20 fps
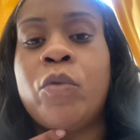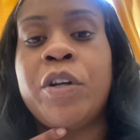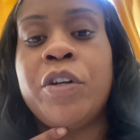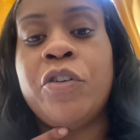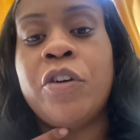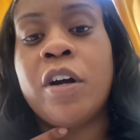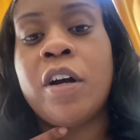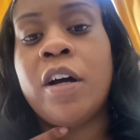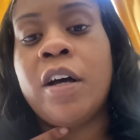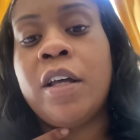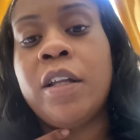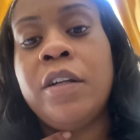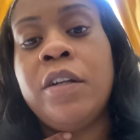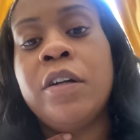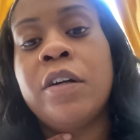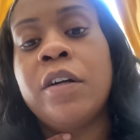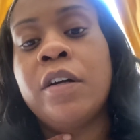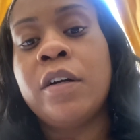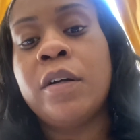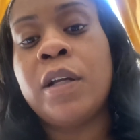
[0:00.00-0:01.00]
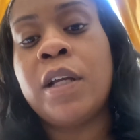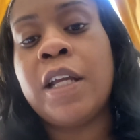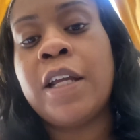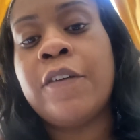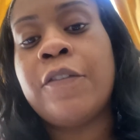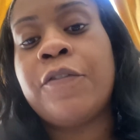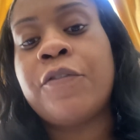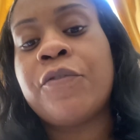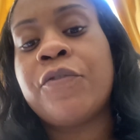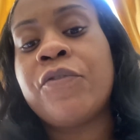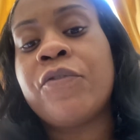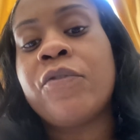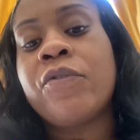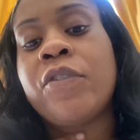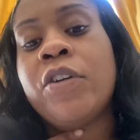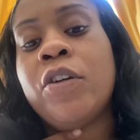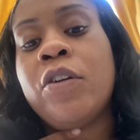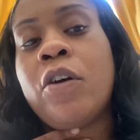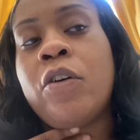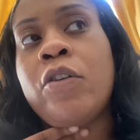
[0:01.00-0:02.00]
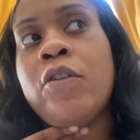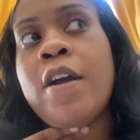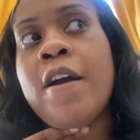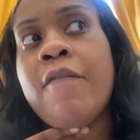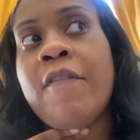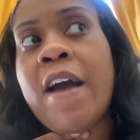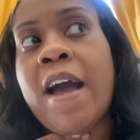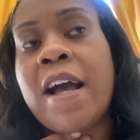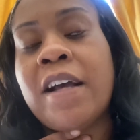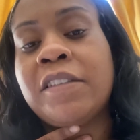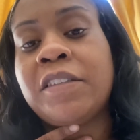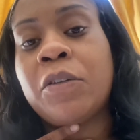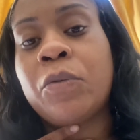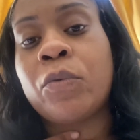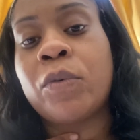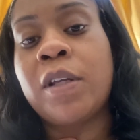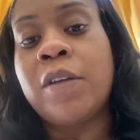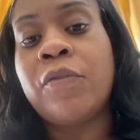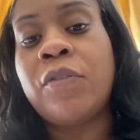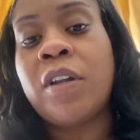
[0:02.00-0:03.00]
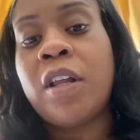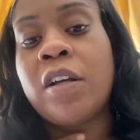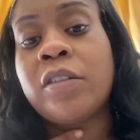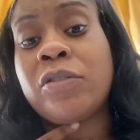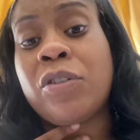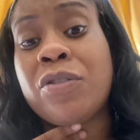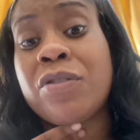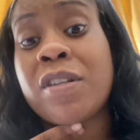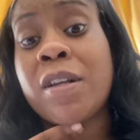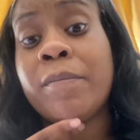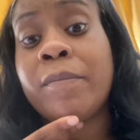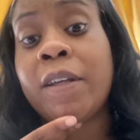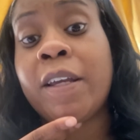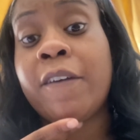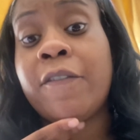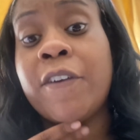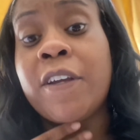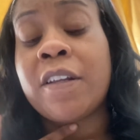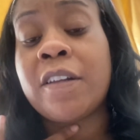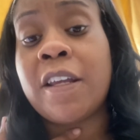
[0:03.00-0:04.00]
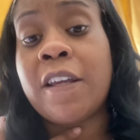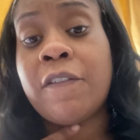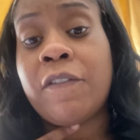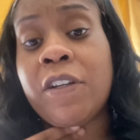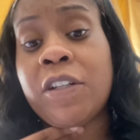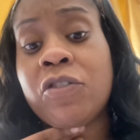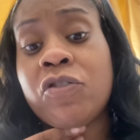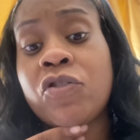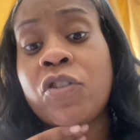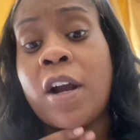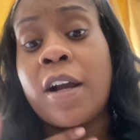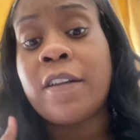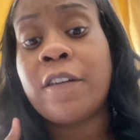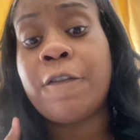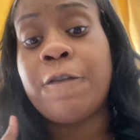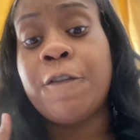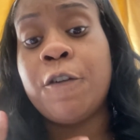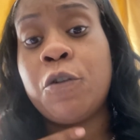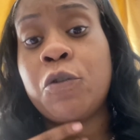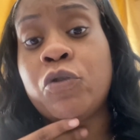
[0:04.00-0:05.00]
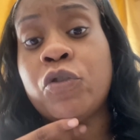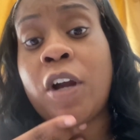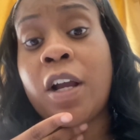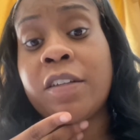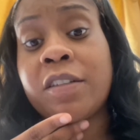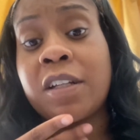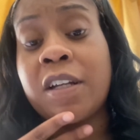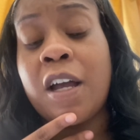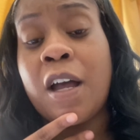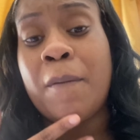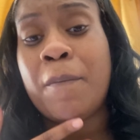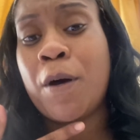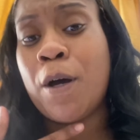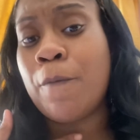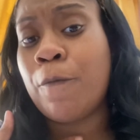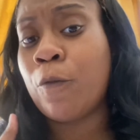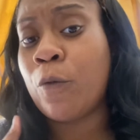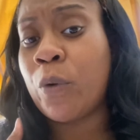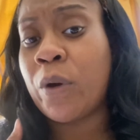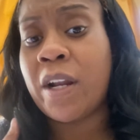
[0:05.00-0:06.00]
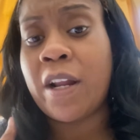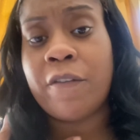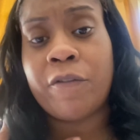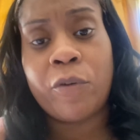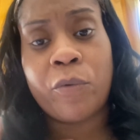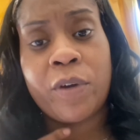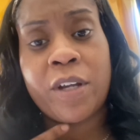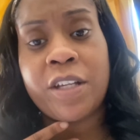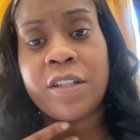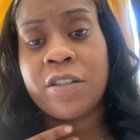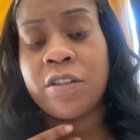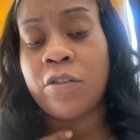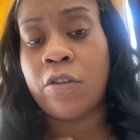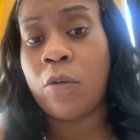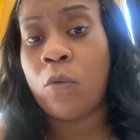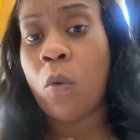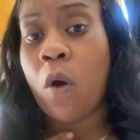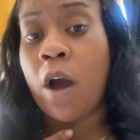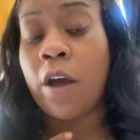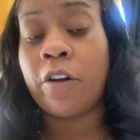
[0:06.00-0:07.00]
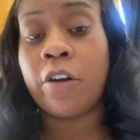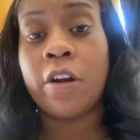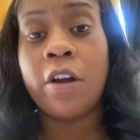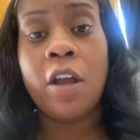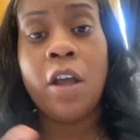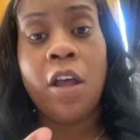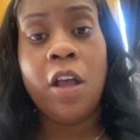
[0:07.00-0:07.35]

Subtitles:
you're under, if you know you have acid reflux or some, the food tries to come up for whatever reason, or water